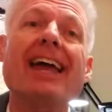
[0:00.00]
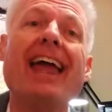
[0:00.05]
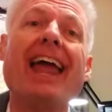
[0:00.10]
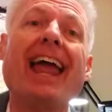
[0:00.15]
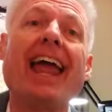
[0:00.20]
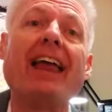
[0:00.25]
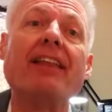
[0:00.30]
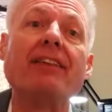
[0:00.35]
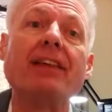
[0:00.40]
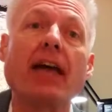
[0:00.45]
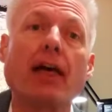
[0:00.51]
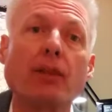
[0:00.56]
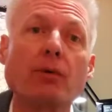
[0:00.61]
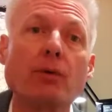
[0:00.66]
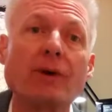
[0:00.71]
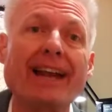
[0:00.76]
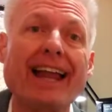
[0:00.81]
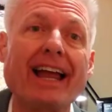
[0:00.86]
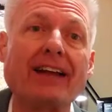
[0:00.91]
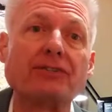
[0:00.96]
and the other
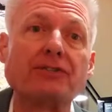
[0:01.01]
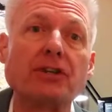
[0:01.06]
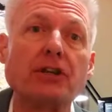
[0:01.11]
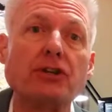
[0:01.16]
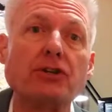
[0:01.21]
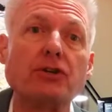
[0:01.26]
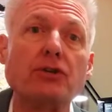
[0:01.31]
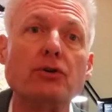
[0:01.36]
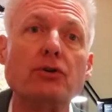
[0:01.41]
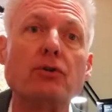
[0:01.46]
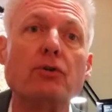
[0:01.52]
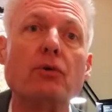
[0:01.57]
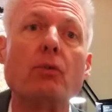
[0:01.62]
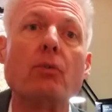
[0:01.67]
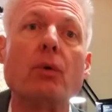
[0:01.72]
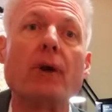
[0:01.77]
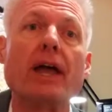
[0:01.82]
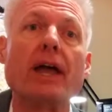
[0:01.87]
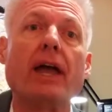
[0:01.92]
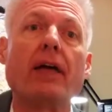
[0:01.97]
one has to do
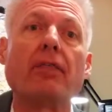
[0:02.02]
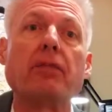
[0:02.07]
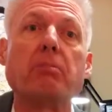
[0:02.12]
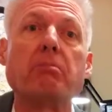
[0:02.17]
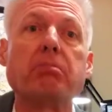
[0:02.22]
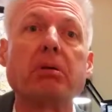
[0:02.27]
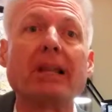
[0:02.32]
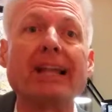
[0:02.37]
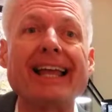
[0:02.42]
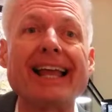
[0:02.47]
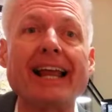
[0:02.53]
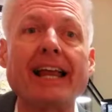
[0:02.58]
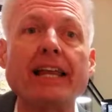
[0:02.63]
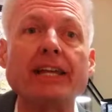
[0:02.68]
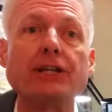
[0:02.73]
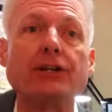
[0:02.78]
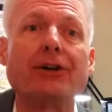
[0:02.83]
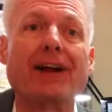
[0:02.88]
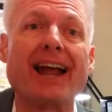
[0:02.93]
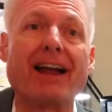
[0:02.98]
with
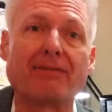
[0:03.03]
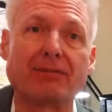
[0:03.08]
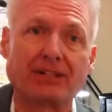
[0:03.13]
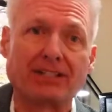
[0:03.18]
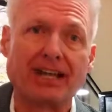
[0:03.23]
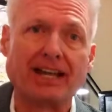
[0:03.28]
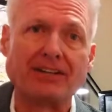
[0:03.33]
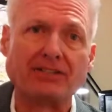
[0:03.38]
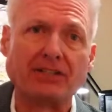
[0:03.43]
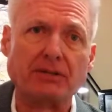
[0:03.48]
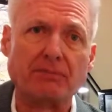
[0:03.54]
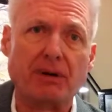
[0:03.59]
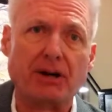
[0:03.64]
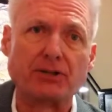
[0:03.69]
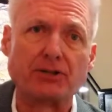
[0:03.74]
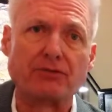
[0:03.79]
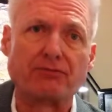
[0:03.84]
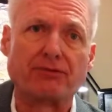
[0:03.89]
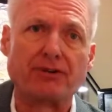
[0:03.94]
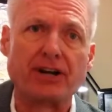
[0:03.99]
planning your advertising
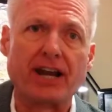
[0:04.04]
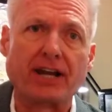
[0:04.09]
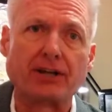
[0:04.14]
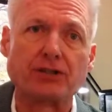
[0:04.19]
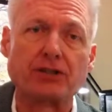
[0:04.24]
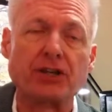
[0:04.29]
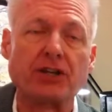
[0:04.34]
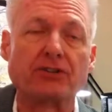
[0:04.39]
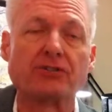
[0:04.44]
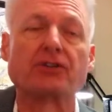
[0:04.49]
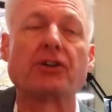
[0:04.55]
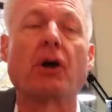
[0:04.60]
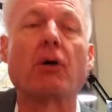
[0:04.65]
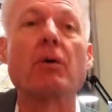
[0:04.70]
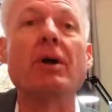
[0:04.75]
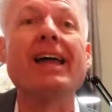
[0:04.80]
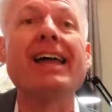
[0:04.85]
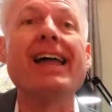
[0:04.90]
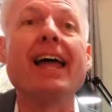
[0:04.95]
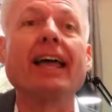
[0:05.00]
budget for next year. So
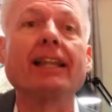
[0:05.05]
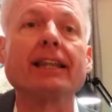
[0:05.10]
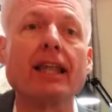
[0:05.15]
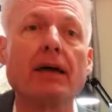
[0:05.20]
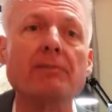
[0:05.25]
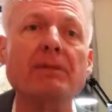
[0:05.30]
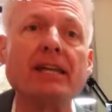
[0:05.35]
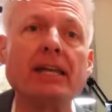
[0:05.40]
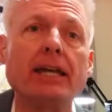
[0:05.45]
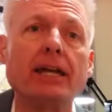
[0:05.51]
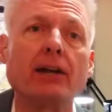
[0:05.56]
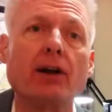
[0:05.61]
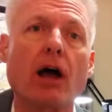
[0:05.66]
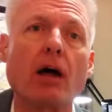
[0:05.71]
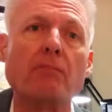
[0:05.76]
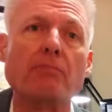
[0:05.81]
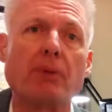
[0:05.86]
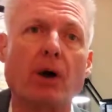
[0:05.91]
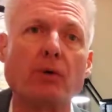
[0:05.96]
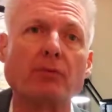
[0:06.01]
let me hit
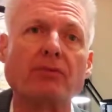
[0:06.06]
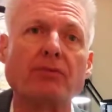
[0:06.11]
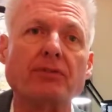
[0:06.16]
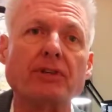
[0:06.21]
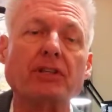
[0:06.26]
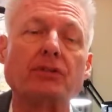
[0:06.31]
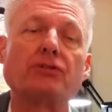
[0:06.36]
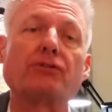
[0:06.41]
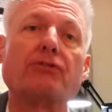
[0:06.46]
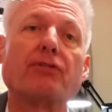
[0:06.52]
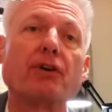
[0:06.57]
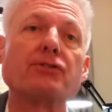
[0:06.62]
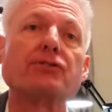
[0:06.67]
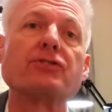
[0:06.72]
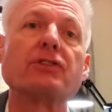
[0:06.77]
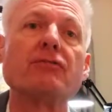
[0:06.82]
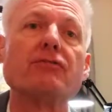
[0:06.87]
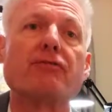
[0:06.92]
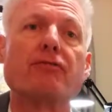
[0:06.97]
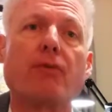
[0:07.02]
on both of these.
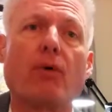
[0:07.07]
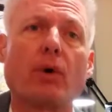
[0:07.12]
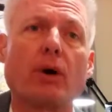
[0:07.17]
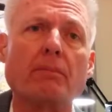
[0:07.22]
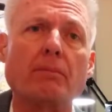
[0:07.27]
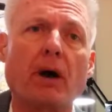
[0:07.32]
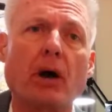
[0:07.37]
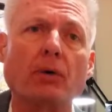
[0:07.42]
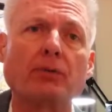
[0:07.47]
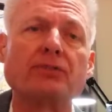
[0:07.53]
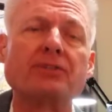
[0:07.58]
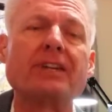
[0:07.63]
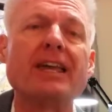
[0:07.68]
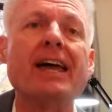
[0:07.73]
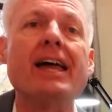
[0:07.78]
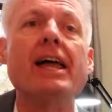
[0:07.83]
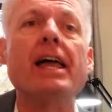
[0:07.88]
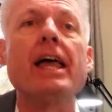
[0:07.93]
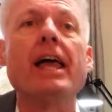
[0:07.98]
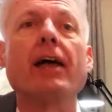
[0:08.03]
First and foremost,
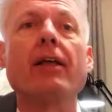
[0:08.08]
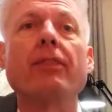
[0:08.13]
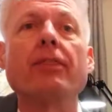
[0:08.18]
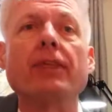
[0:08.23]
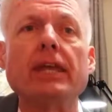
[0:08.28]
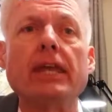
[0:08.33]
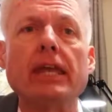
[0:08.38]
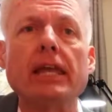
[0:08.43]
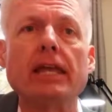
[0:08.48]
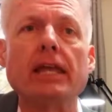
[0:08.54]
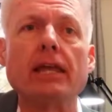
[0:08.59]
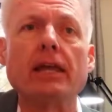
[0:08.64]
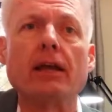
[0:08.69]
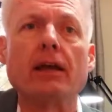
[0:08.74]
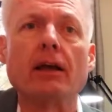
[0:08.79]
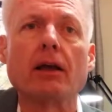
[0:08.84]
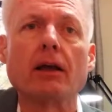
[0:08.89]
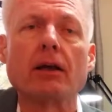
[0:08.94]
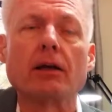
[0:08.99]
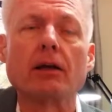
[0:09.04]
the
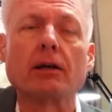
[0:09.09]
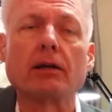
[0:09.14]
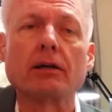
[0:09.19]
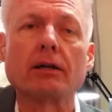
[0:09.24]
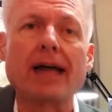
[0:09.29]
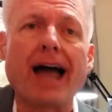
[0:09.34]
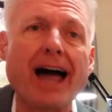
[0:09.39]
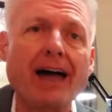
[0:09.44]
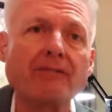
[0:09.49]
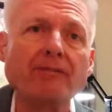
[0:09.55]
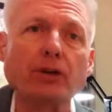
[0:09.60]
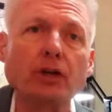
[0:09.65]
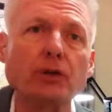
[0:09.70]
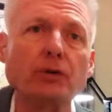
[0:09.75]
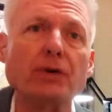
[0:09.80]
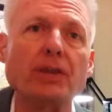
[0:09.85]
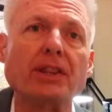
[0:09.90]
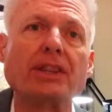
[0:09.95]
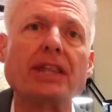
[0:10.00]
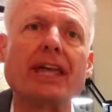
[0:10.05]

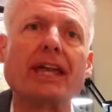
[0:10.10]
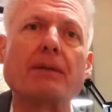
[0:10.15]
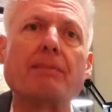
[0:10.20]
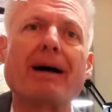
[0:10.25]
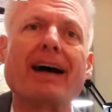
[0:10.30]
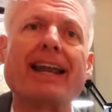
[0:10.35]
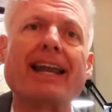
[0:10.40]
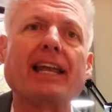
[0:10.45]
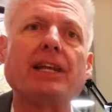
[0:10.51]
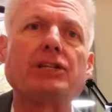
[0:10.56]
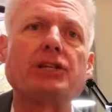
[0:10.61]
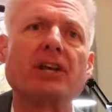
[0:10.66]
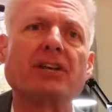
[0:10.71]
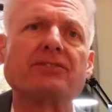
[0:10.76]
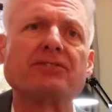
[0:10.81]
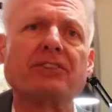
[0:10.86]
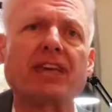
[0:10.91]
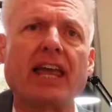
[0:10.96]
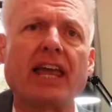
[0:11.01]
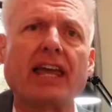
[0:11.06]
convoluted thing about
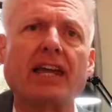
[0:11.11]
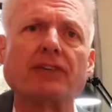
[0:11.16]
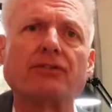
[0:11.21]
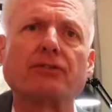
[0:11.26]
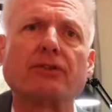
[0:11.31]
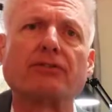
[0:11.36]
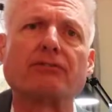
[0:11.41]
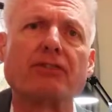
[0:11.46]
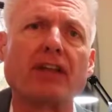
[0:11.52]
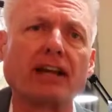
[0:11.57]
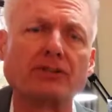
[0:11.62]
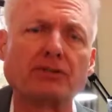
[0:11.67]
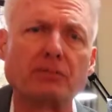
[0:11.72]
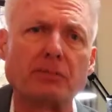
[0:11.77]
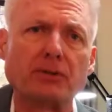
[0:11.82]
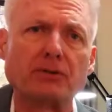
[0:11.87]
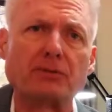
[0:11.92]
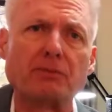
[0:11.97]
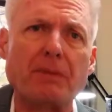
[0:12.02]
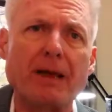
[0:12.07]
HSA'S, or
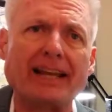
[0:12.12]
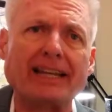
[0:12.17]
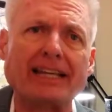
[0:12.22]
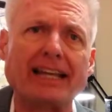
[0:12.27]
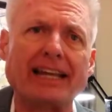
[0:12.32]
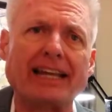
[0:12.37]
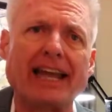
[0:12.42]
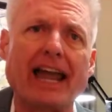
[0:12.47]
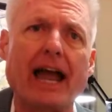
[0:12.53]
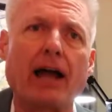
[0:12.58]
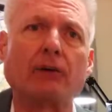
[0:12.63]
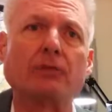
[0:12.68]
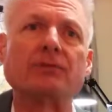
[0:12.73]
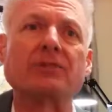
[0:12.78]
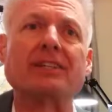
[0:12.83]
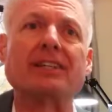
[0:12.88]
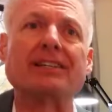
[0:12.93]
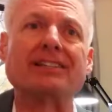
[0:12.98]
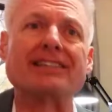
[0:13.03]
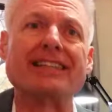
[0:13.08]
flexible spending
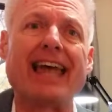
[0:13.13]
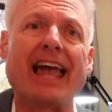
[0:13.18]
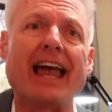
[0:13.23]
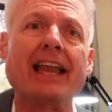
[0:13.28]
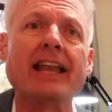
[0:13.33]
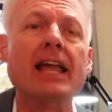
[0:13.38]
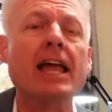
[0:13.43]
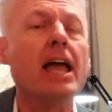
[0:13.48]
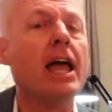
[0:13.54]
accounts, is that